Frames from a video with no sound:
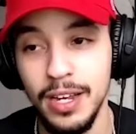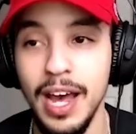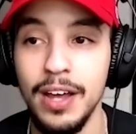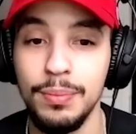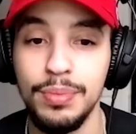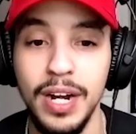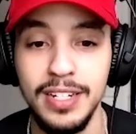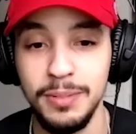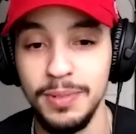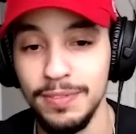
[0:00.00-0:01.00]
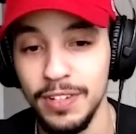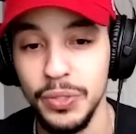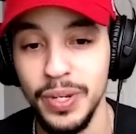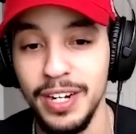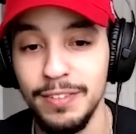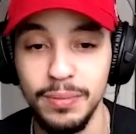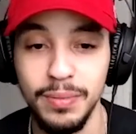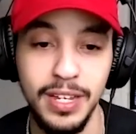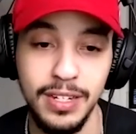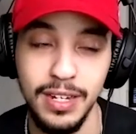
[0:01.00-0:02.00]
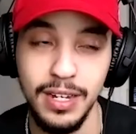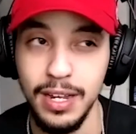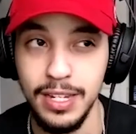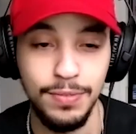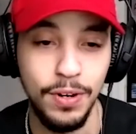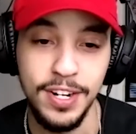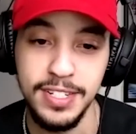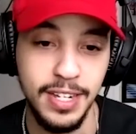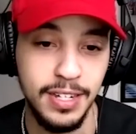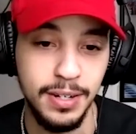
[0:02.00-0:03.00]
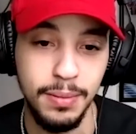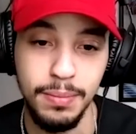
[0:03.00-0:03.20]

how the price has been fluctuating from like as far as like